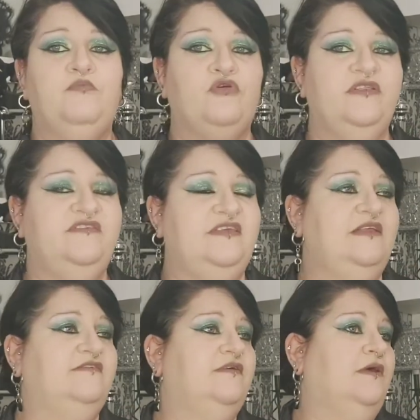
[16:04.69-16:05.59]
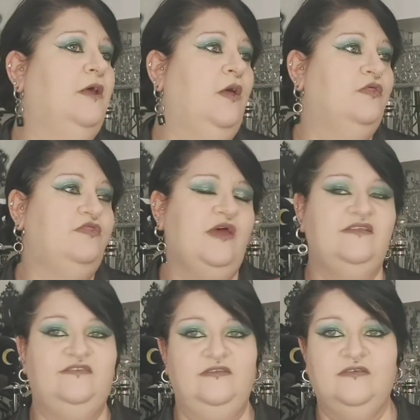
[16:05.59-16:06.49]
printed,
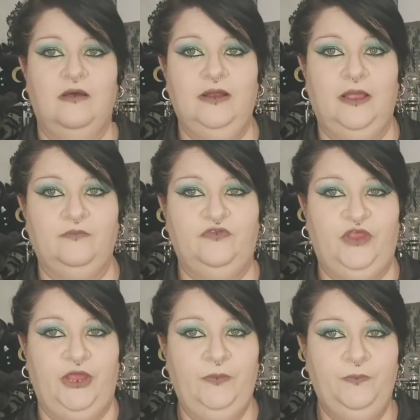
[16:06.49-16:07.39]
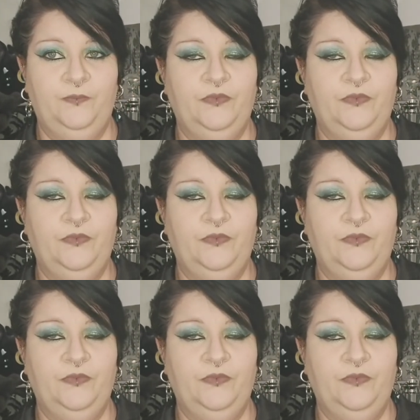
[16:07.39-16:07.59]
that's entirely up to you.